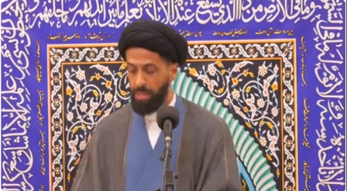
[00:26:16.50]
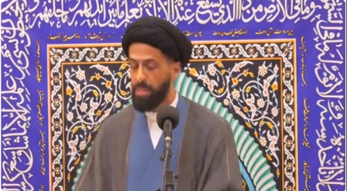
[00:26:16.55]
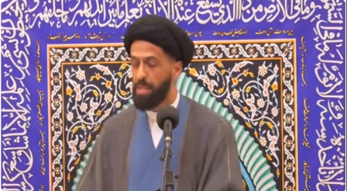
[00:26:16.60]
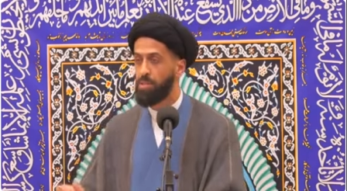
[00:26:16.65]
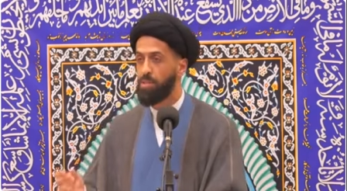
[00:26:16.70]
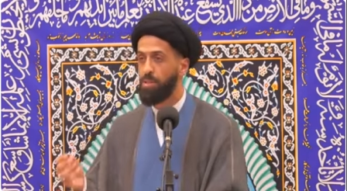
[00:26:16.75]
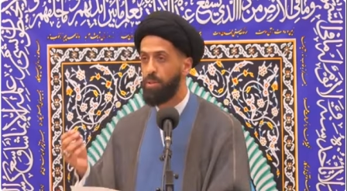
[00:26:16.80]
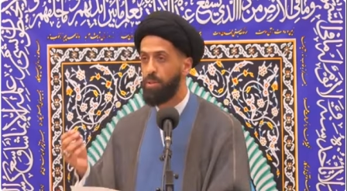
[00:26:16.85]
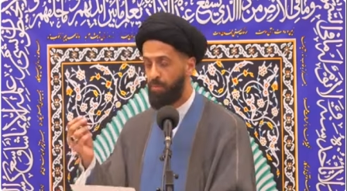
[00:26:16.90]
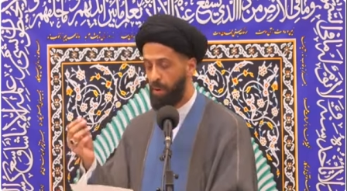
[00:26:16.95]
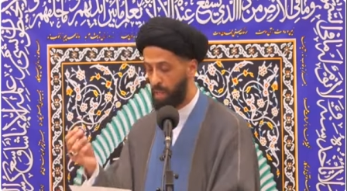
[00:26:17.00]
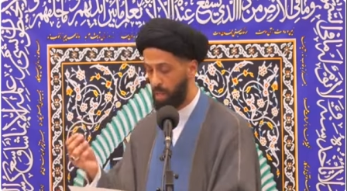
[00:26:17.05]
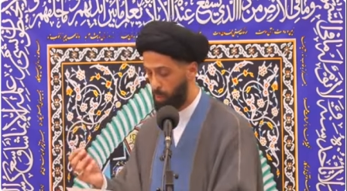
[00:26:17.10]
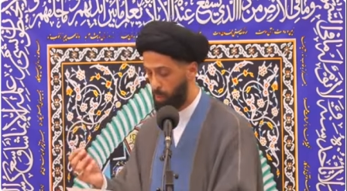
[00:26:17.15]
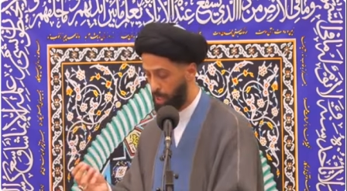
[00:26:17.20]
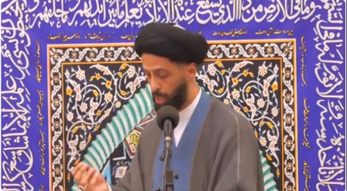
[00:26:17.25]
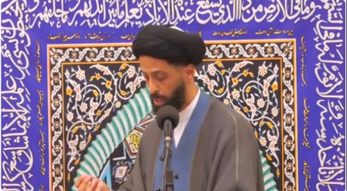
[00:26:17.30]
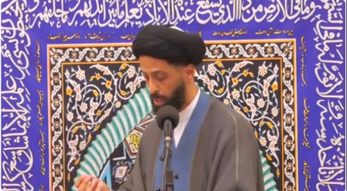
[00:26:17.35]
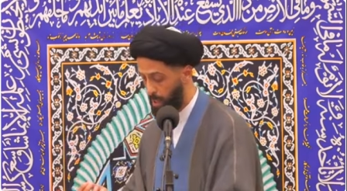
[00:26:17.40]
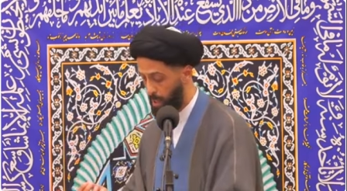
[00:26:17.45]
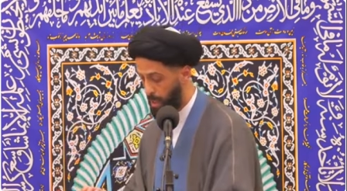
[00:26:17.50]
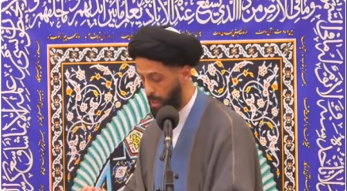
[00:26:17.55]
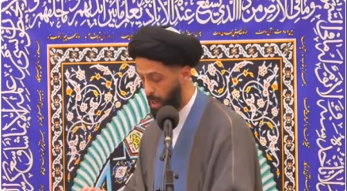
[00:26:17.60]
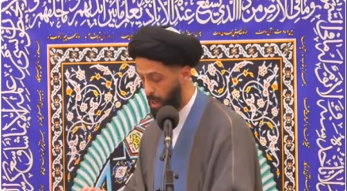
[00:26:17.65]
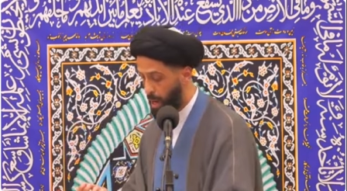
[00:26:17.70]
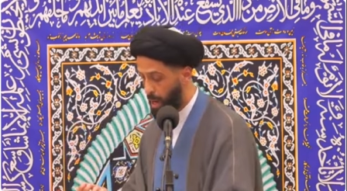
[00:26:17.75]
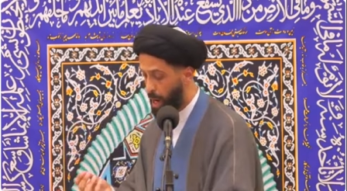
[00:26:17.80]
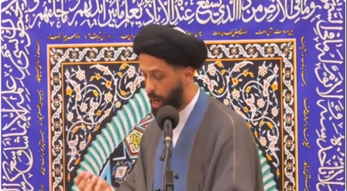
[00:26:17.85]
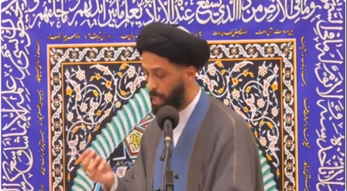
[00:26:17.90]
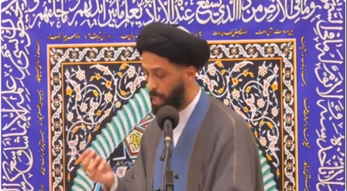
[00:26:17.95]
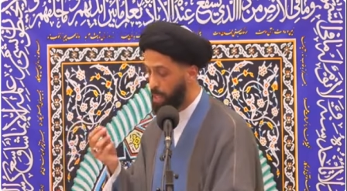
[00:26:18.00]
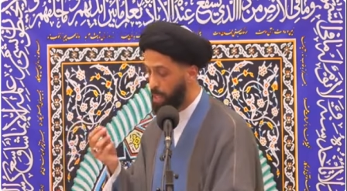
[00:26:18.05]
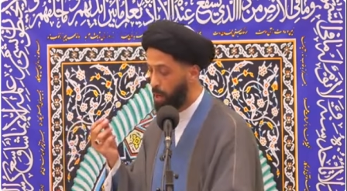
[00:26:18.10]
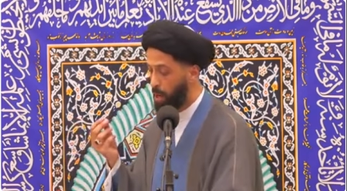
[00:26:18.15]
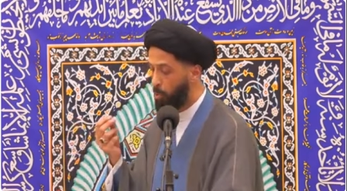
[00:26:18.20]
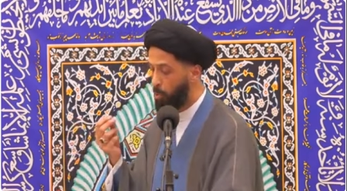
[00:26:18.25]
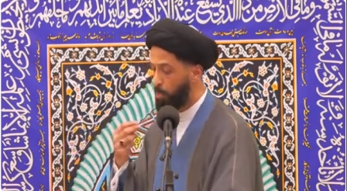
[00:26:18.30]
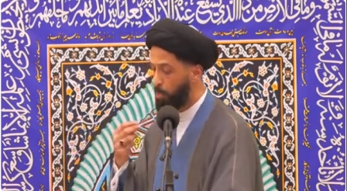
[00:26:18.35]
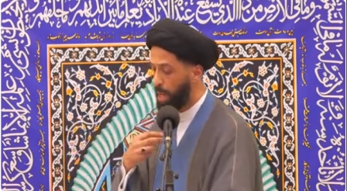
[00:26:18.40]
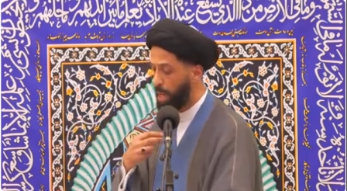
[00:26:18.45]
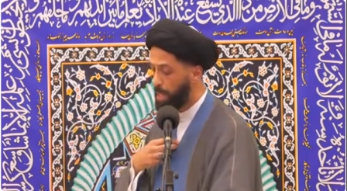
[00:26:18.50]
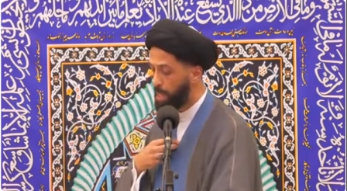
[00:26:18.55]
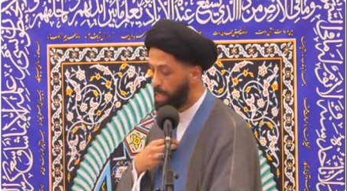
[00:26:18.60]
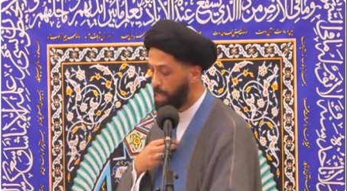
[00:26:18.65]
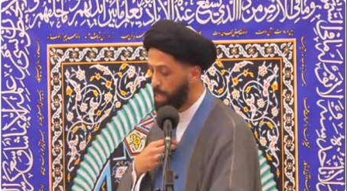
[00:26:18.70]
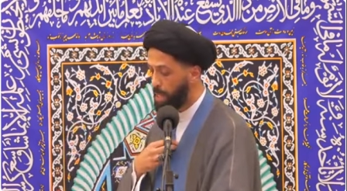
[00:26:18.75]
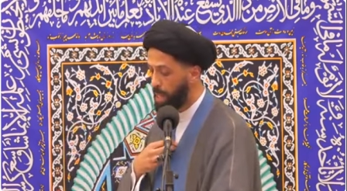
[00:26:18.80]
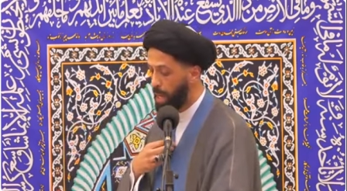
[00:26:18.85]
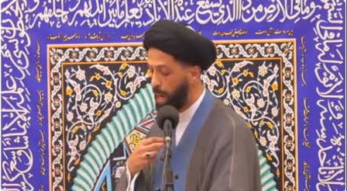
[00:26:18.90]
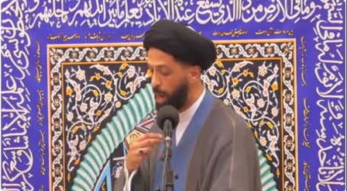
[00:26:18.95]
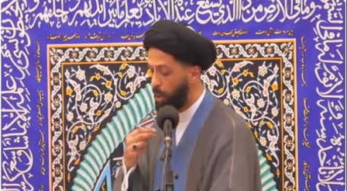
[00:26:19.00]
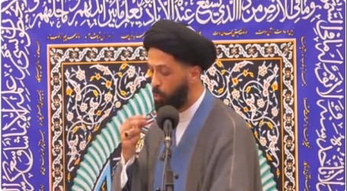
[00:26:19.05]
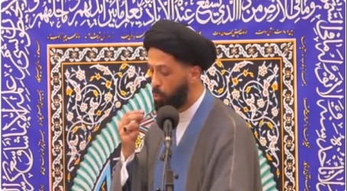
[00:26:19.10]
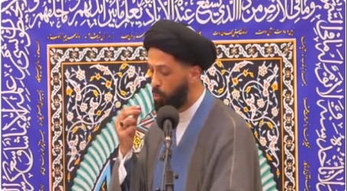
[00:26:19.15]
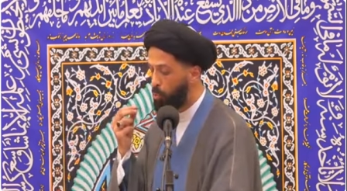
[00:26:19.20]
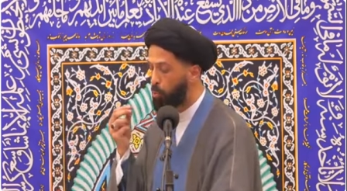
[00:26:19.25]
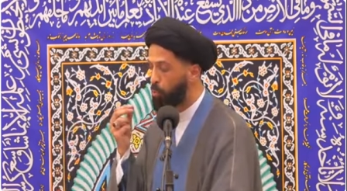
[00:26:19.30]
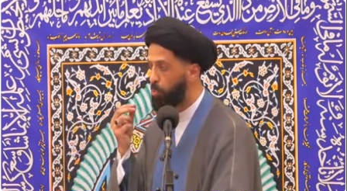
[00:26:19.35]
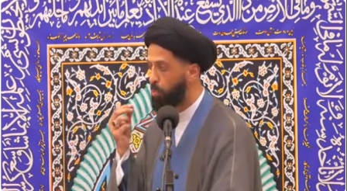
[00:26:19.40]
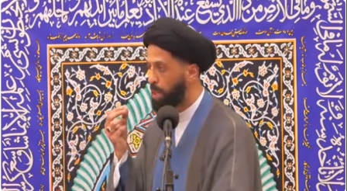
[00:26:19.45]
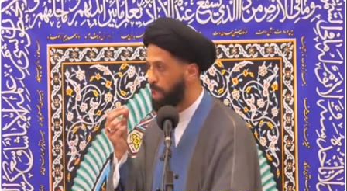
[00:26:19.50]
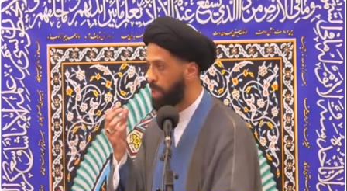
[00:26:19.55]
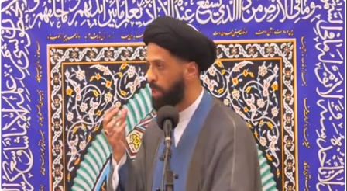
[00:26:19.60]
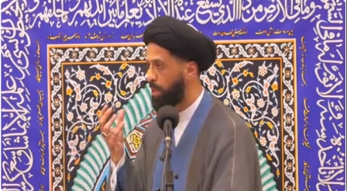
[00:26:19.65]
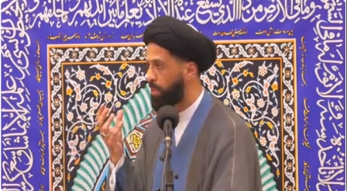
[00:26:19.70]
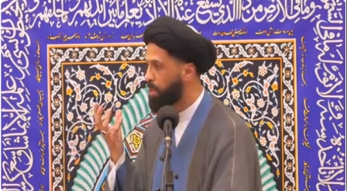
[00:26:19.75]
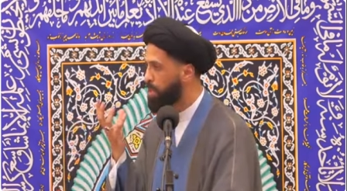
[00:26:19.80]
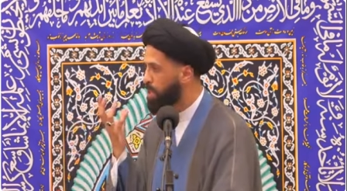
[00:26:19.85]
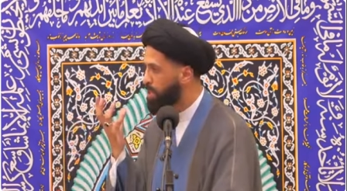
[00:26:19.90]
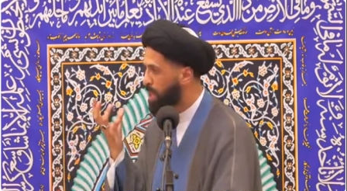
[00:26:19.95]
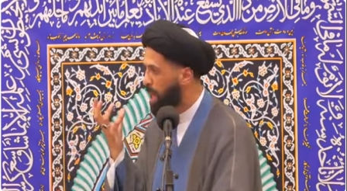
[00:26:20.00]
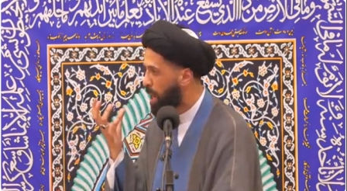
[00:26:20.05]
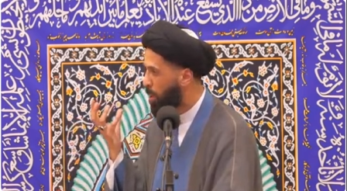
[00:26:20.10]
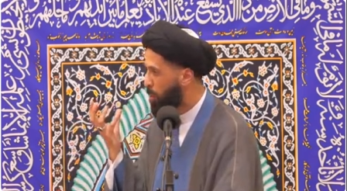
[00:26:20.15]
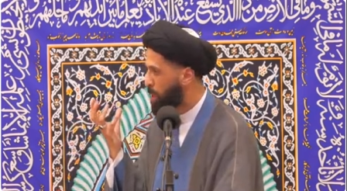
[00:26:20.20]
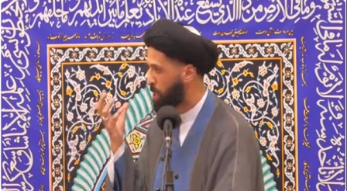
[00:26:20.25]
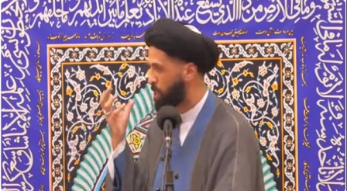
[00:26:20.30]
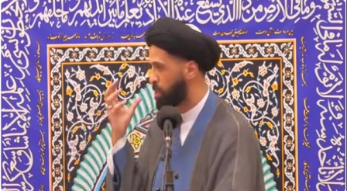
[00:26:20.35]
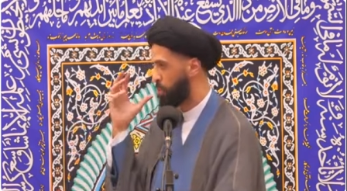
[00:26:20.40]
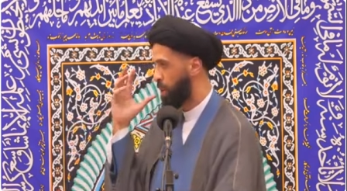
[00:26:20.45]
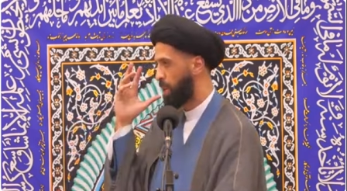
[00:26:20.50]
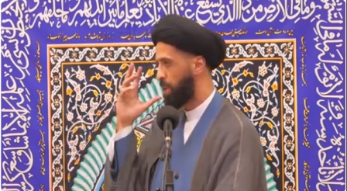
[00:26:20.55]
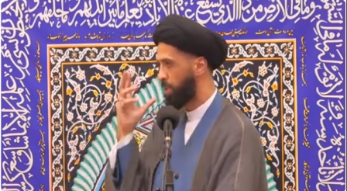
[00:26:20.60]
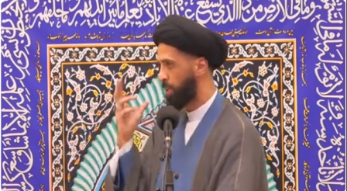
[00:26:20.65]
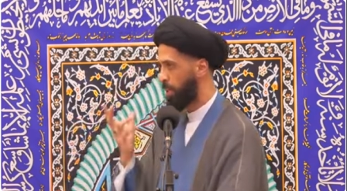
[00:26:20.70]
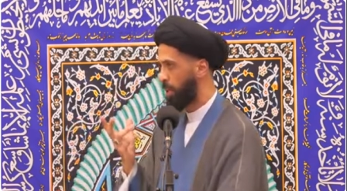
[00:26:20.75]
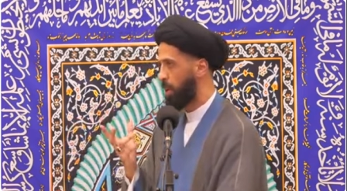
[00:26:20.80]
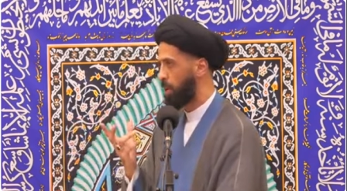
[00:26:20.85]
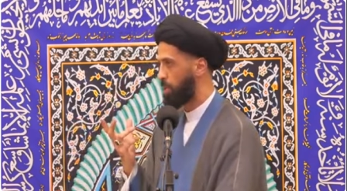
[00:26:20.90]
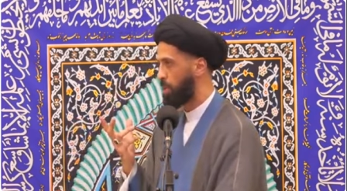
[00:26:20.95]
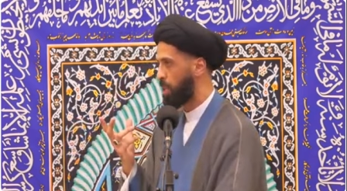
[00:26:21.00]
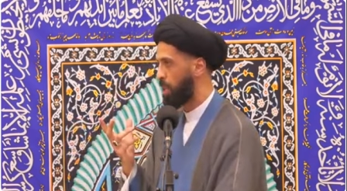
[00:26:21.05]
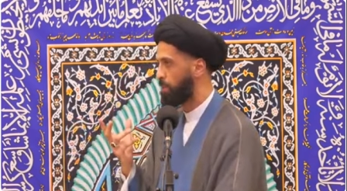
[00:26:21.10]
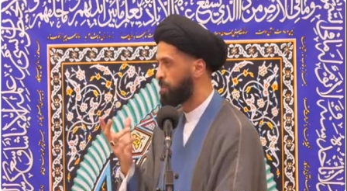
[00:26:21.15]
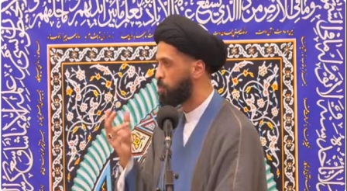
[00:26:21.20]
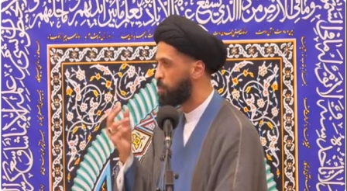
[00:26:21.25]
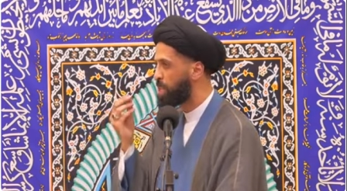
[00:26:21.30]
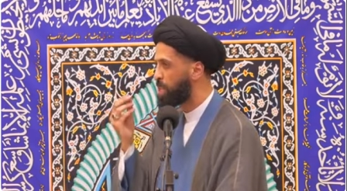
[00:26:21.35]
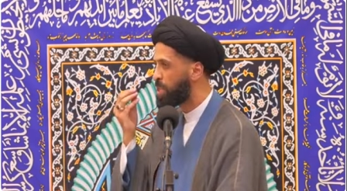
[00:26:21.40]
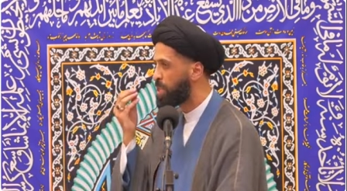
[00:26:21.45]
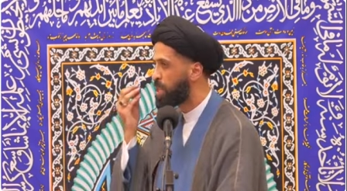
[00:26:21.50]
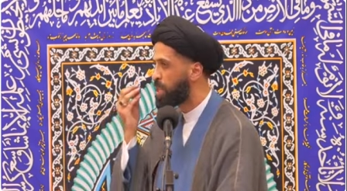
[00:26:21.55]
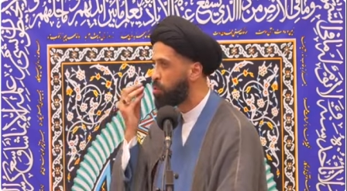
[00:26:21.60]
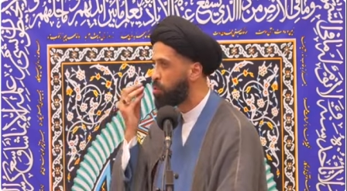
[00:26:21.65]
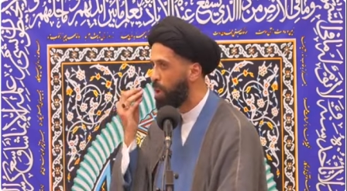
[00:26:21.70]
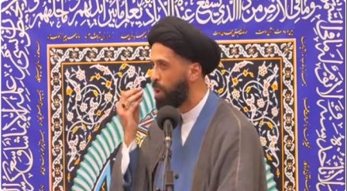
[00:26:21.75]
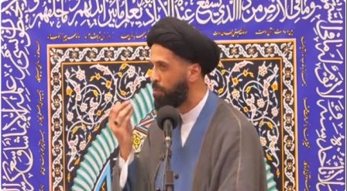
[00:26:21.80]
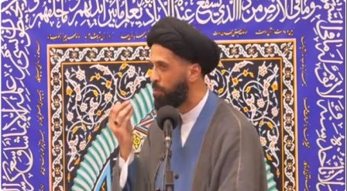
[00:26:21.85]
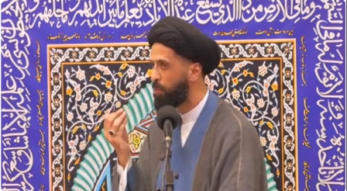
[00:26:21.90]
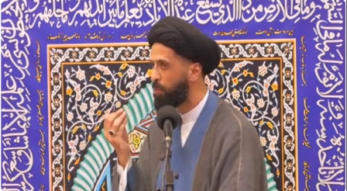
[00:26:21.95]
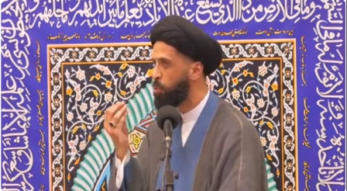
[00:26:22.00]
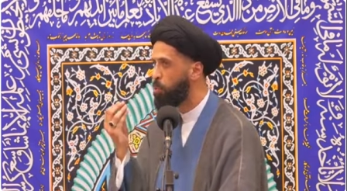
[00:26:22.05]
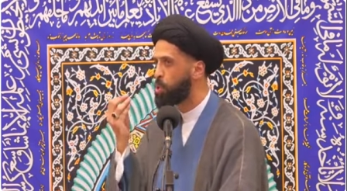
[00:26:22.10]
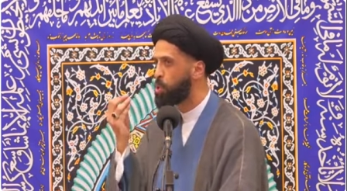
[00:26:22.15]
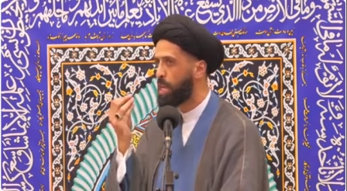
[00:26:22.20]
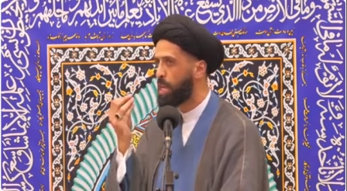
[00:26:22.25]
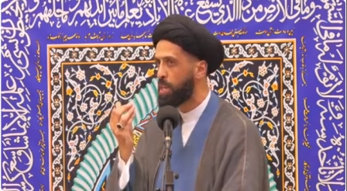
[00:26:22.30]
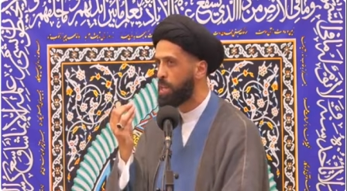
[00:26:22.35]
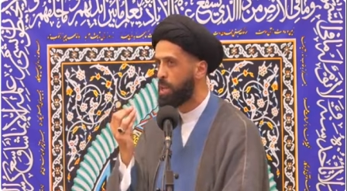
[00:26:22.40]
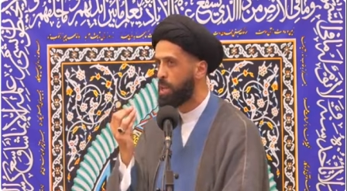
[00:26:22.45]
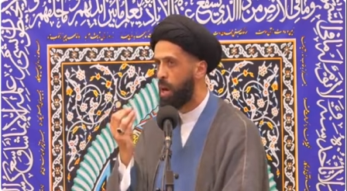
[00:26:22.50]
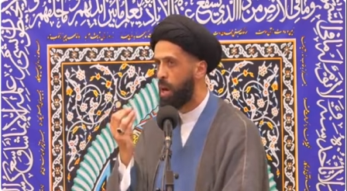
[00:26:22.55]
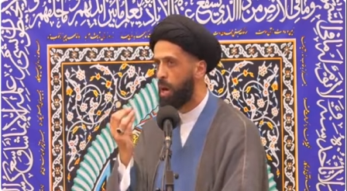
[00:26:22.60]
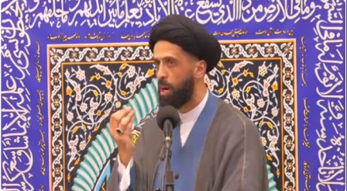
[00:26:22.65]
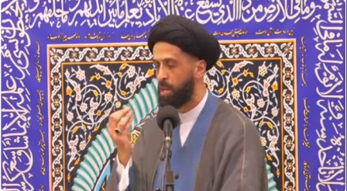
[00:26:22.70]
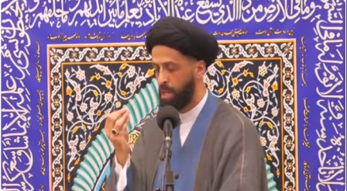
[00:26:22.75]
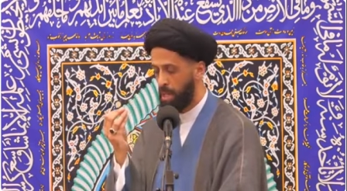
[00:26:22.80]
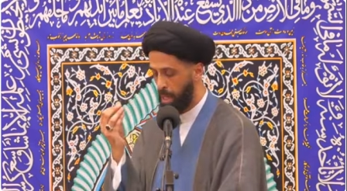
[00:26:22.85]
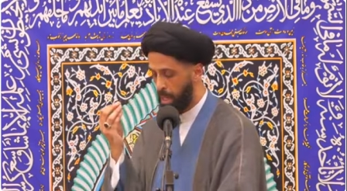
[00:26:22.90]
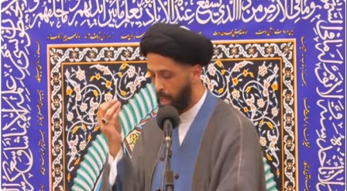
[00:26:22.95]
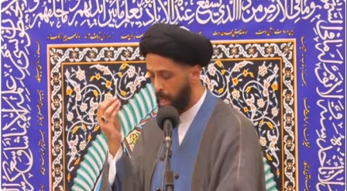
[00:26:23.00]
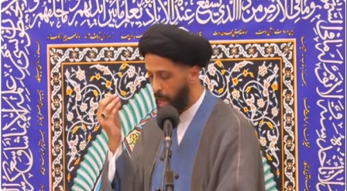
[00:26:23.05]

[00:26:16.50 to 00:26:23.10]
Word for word: He says the following. Allahumma inni a'udhu bika. This is how we strengthen ourselves. We seek refuge in God.